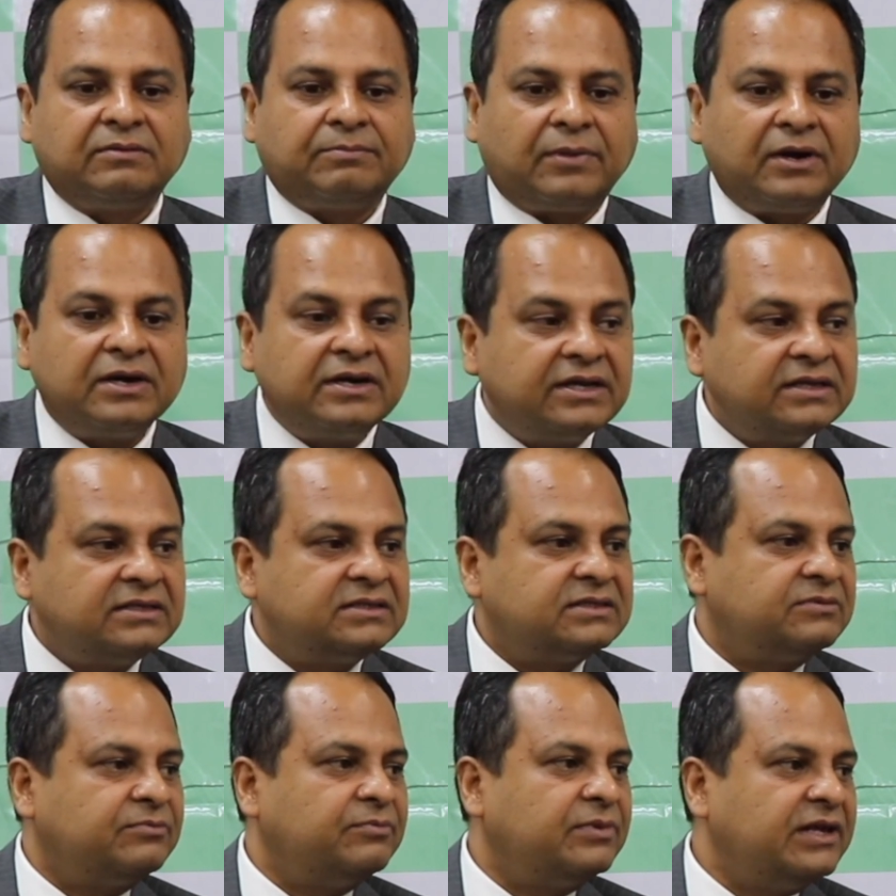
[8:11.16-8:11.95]

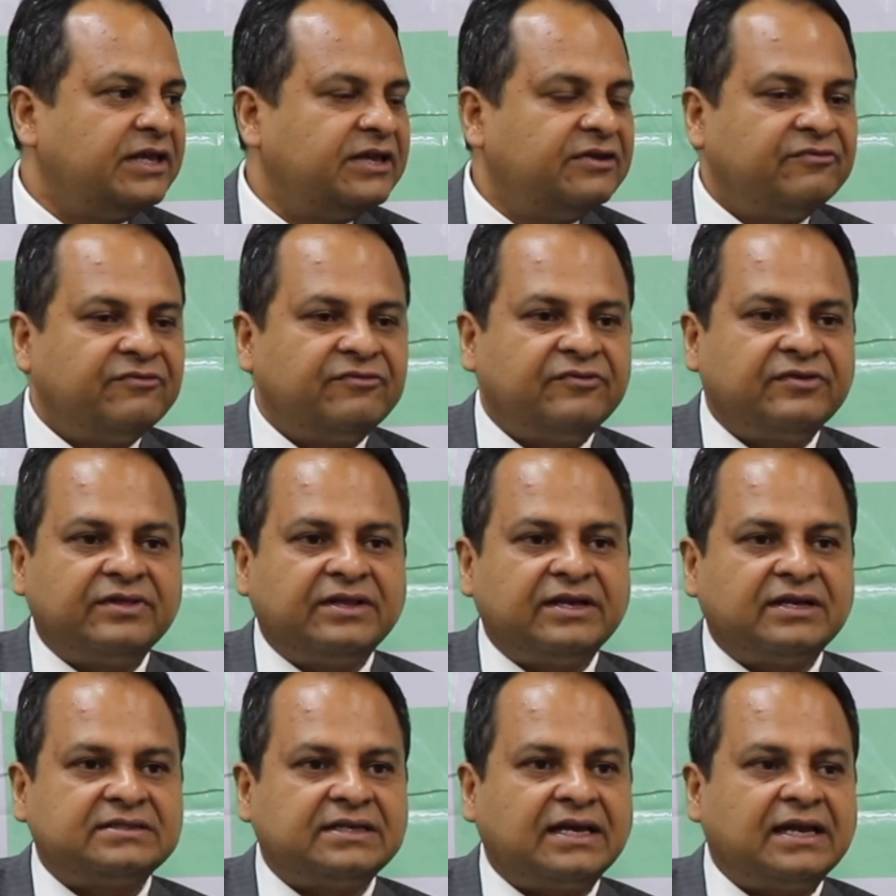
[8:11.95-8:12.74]
pundits believe
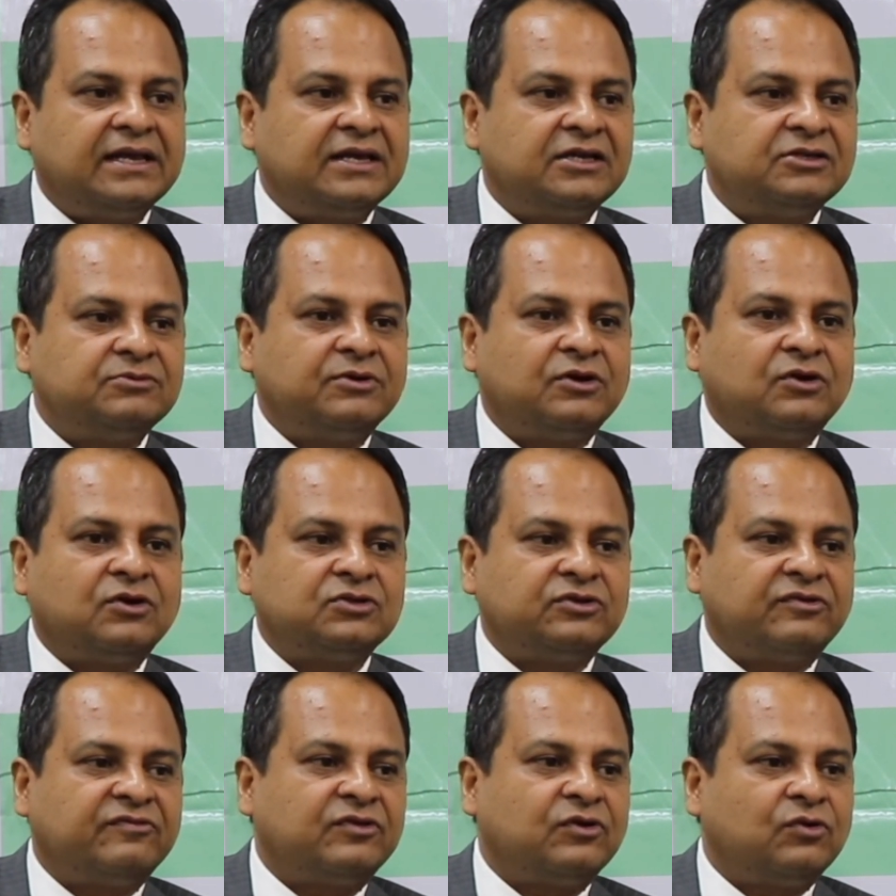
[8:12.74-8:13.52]
they are selling is
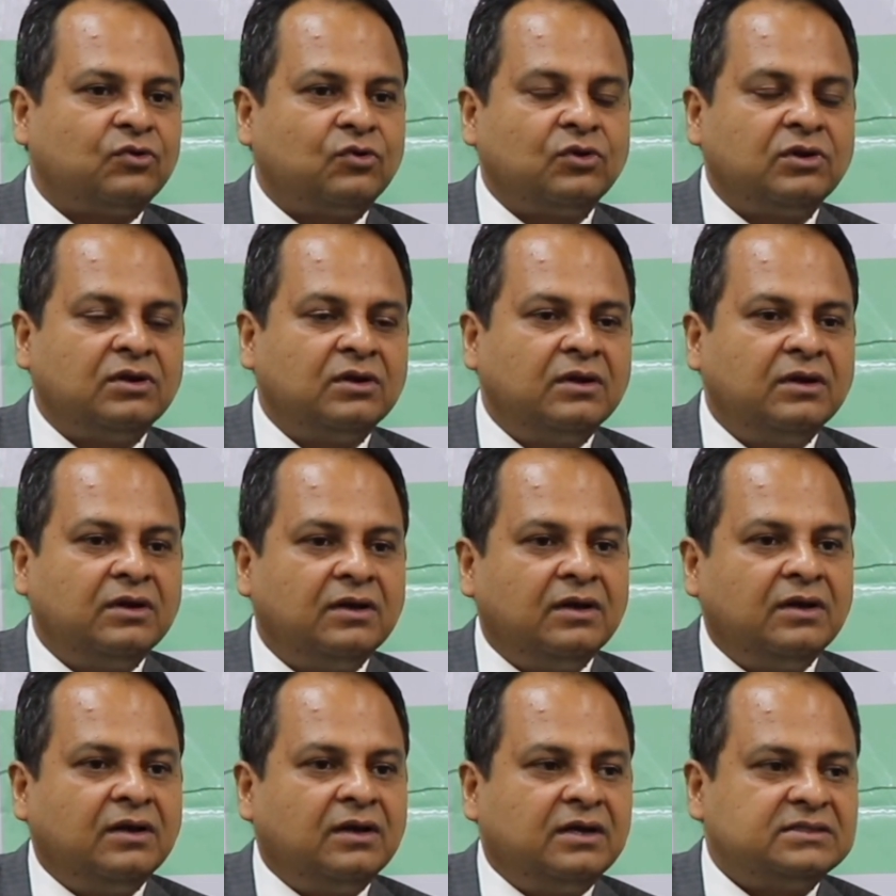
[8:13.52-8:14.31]
because of the whole
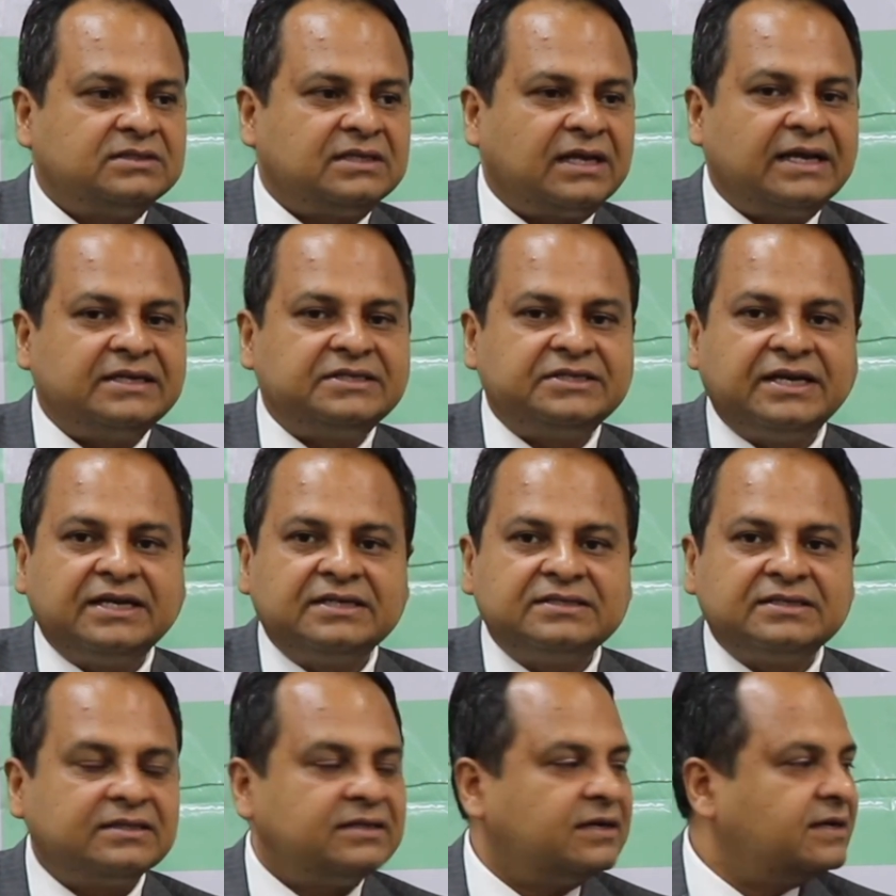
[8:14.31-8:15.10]
slight
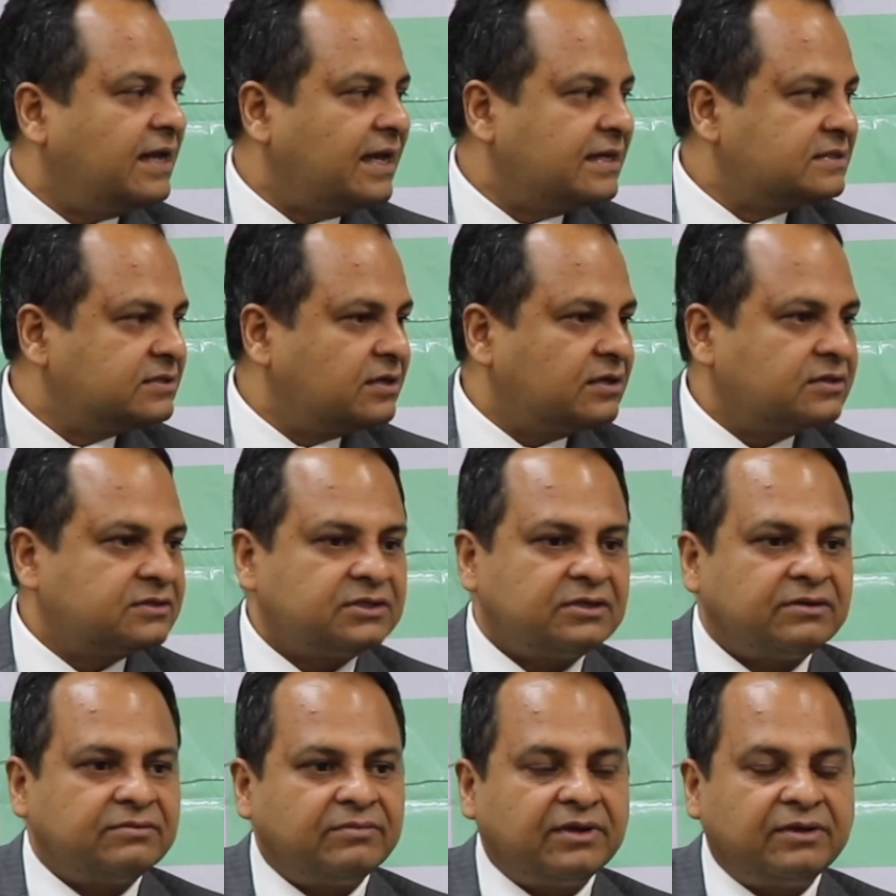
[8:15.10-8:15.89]
change in the tax
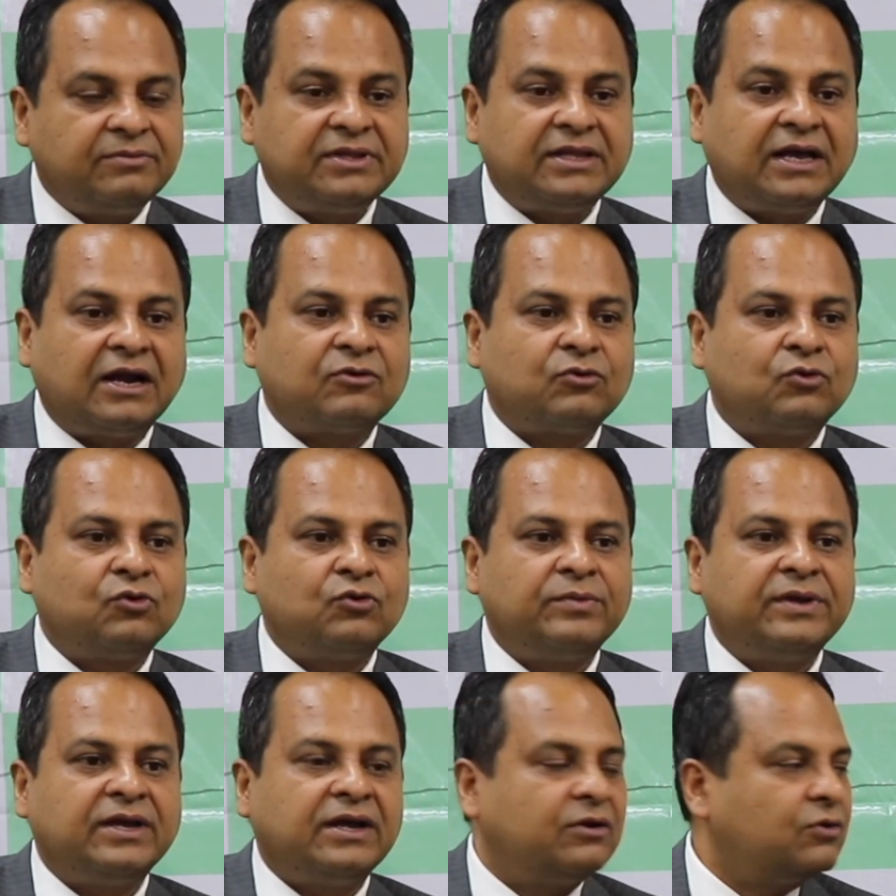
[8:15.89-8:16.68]
structure. Maybe that
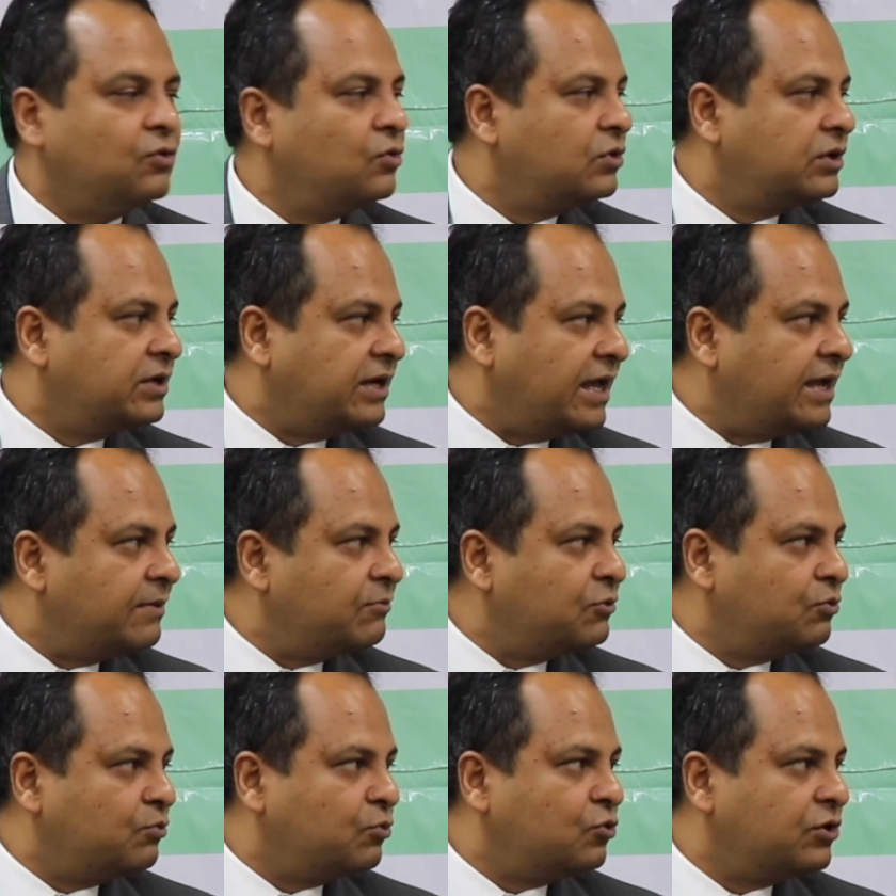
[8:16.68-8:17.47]
could be a good
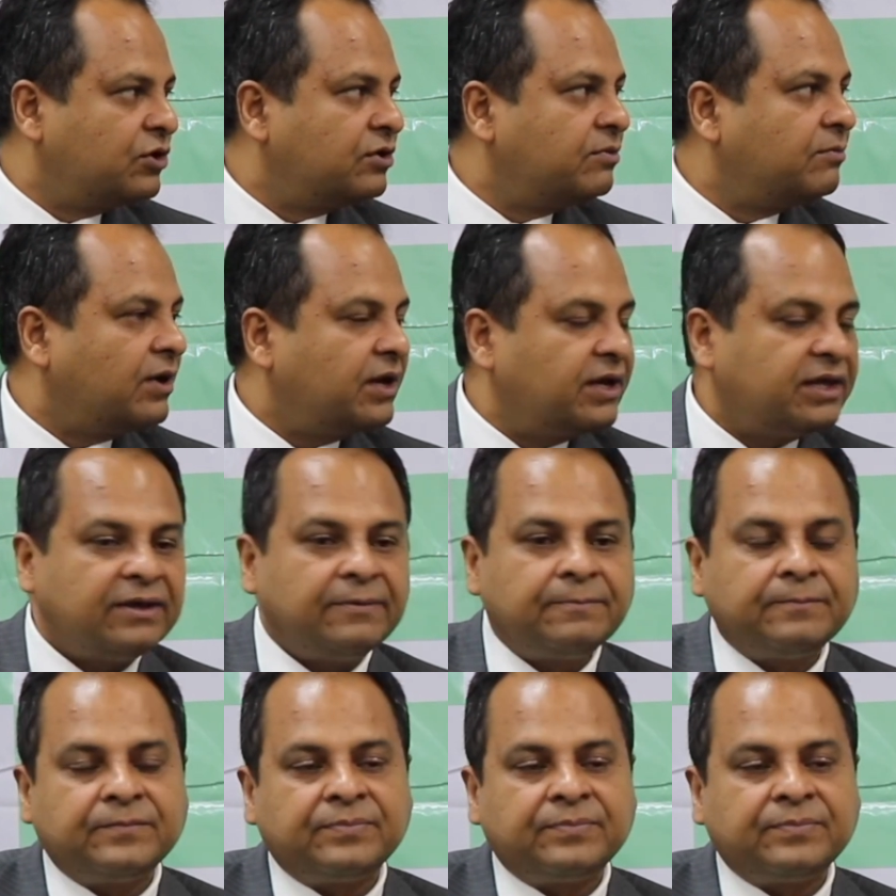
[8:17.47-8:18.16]
time to put in money.